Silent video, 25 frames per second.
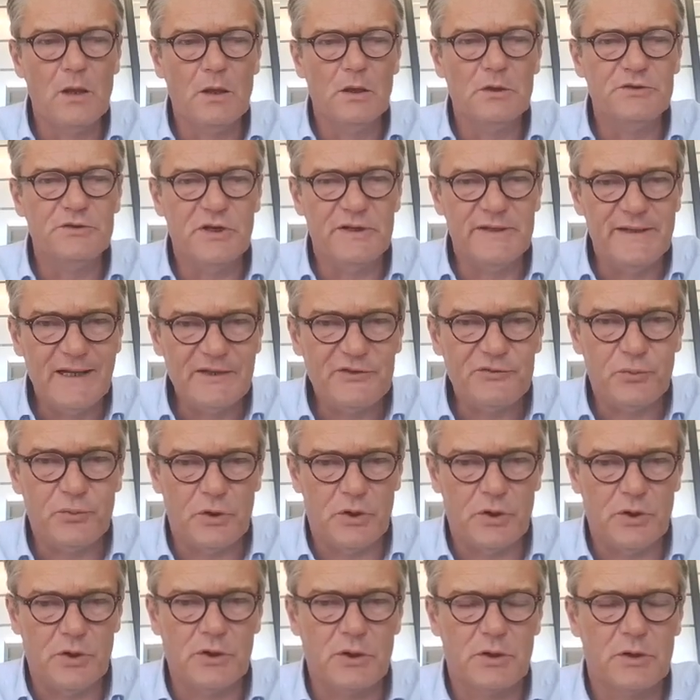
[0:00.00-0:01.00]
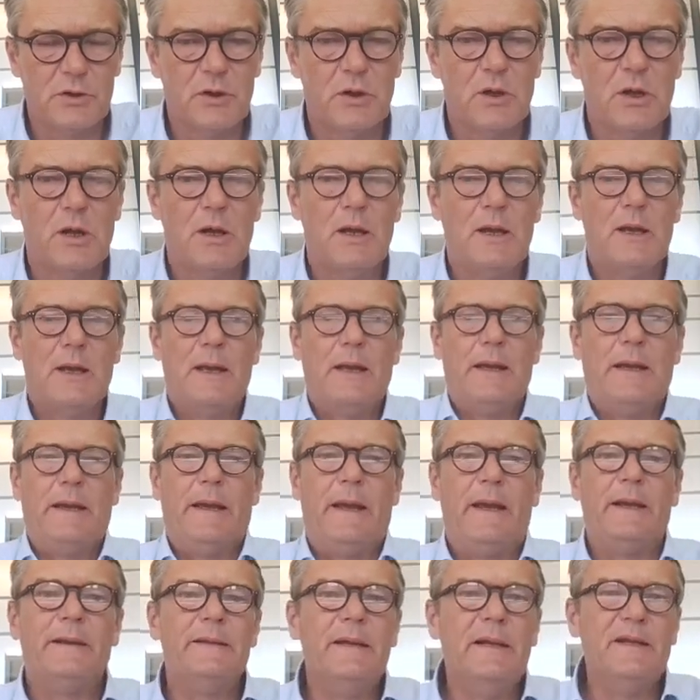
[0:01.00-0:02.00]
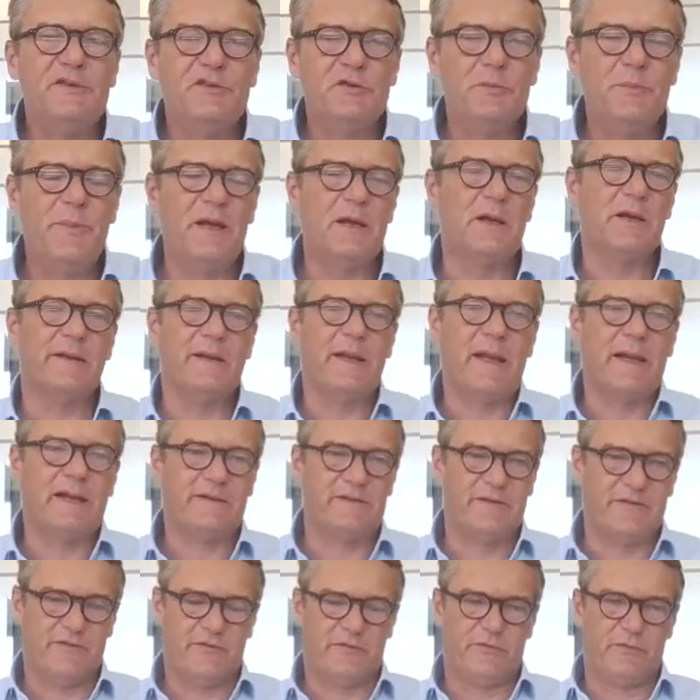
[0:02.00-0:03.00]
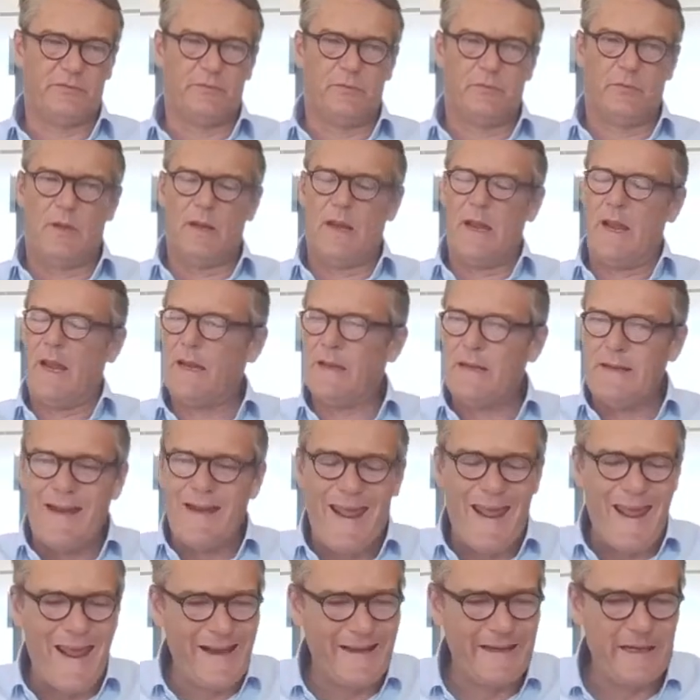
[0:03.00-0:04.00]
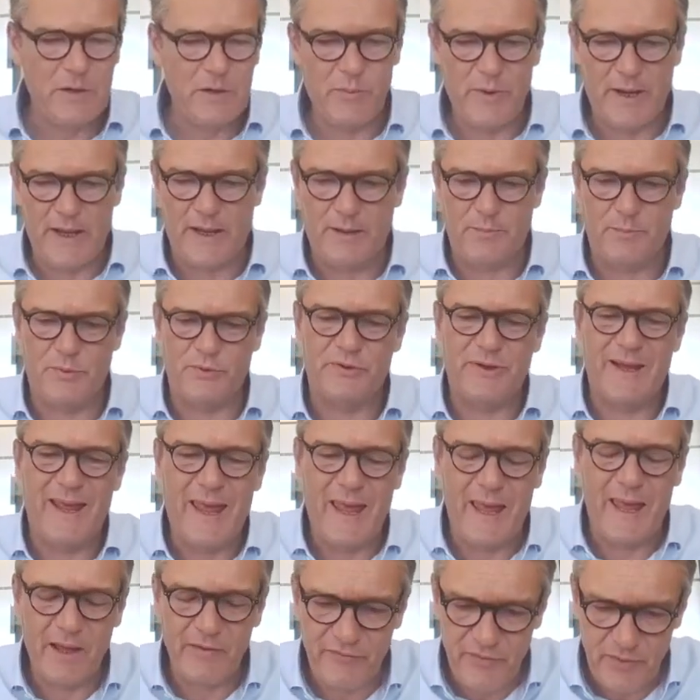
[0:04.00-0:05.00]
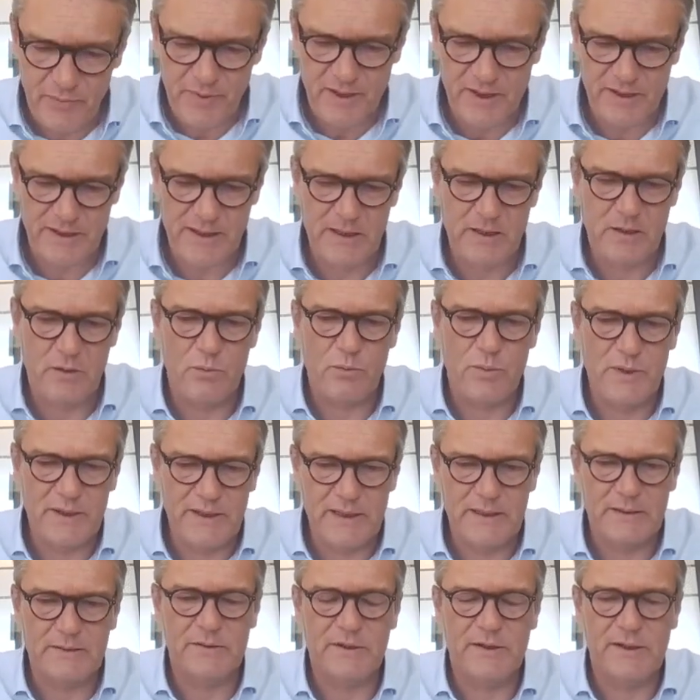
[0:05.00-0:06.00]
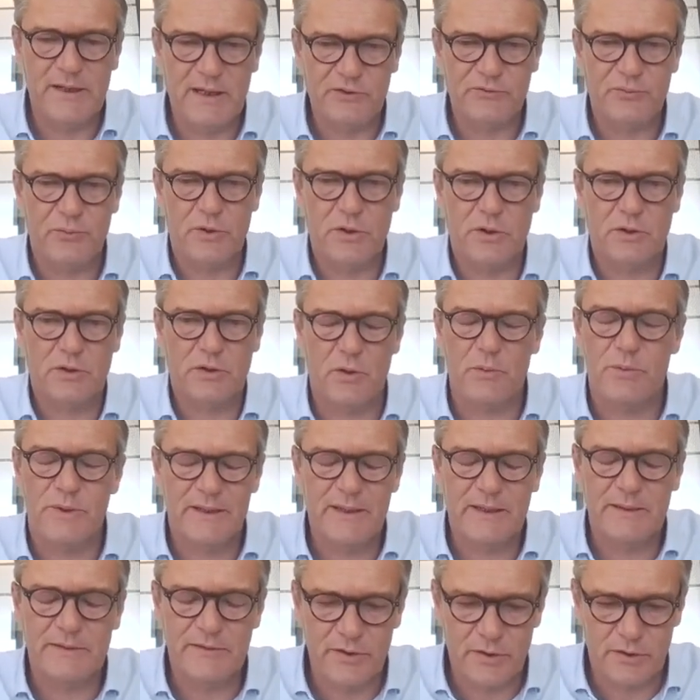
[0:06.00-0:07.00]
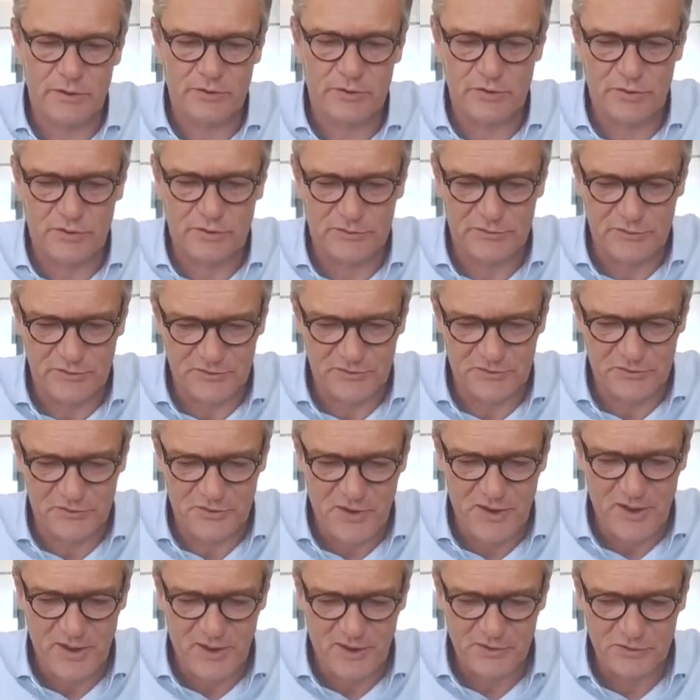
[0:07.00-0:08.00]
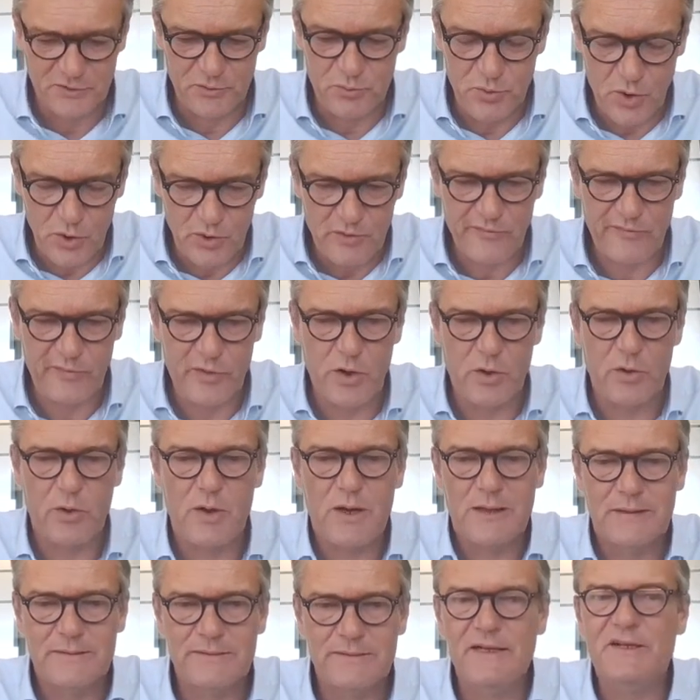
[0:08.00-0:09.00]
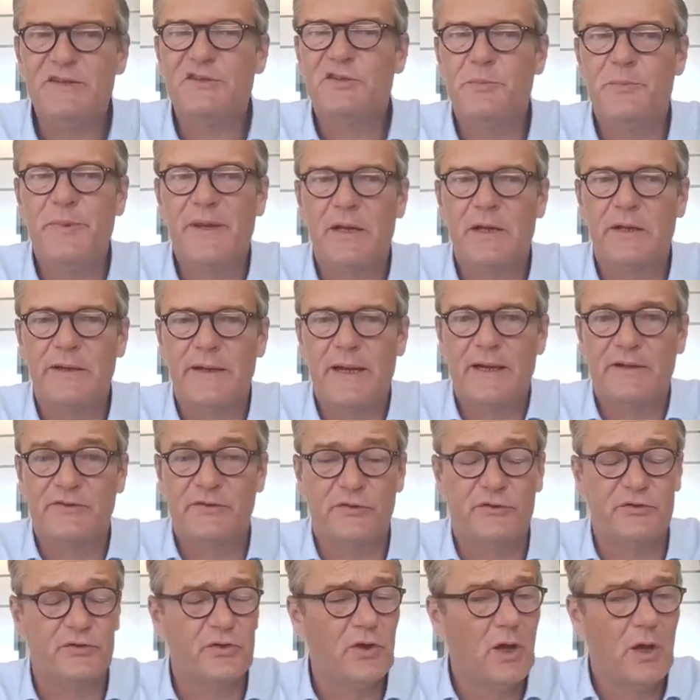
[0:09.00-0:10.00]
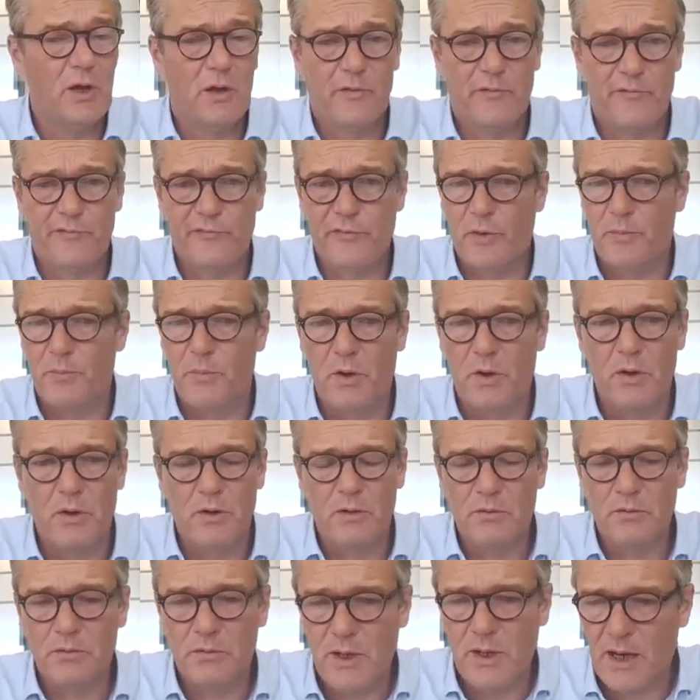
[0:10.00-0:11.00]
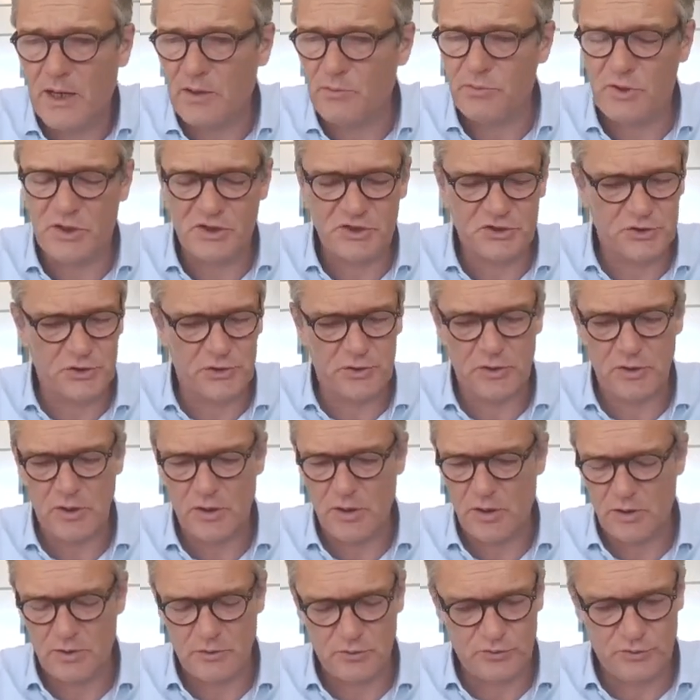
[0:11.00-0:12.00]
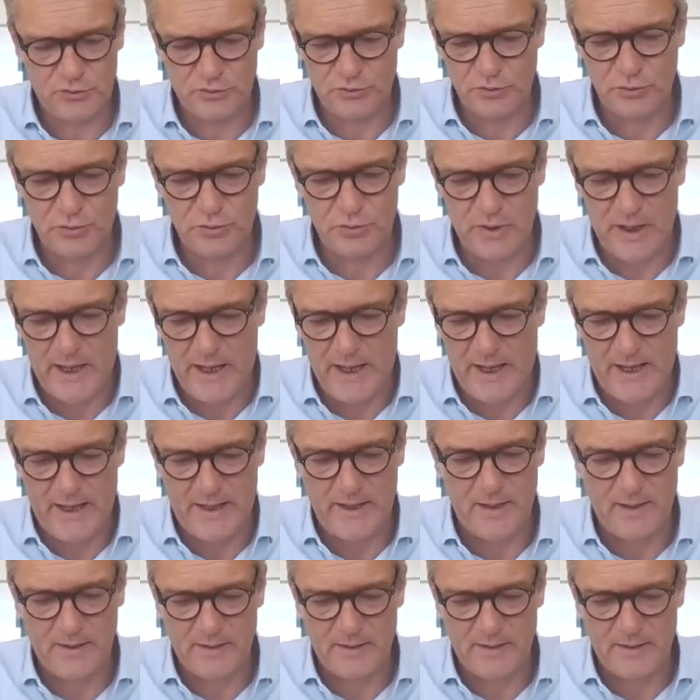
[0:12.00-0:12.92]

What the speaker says: the network, it needs to be connected in any way, but everybody within the network, within the workflow needs to be connected, from a car washer to a